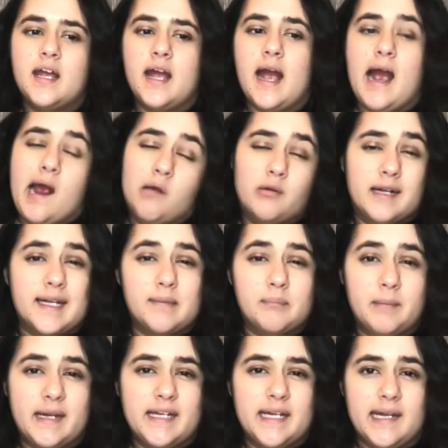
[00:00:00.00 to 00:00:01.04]
I was
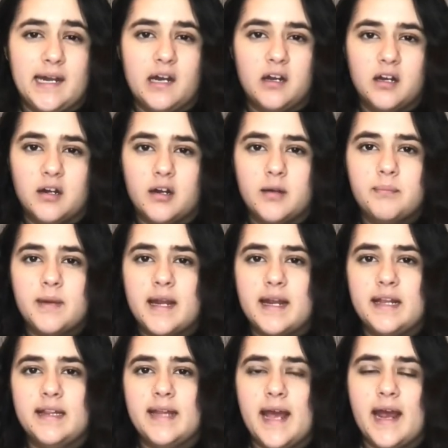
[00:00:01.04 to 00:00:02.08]
making it up
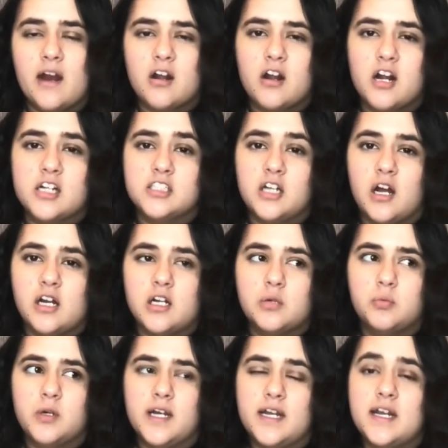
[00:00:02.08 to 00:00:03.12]
and that her daughter
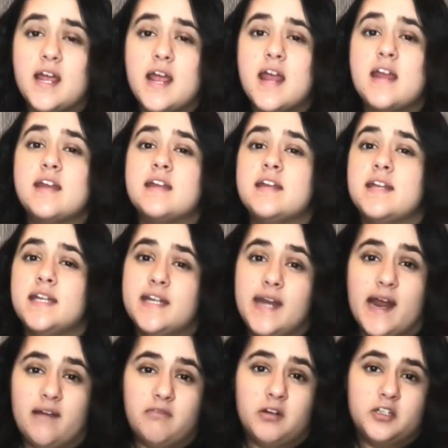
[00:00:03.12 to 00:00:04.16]
would
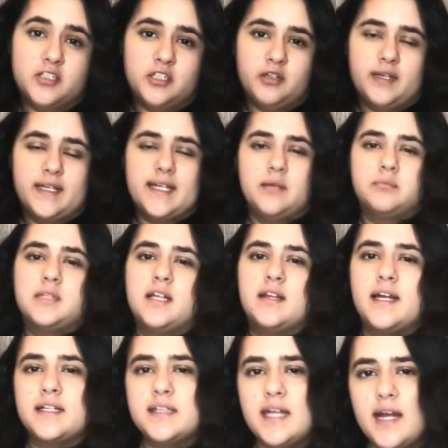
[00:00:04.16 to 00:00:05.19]
never do something
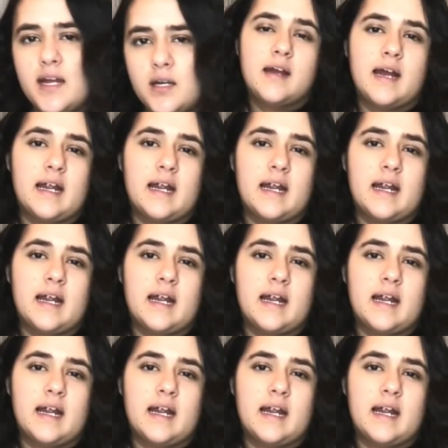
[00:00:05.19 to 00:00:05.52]
like that.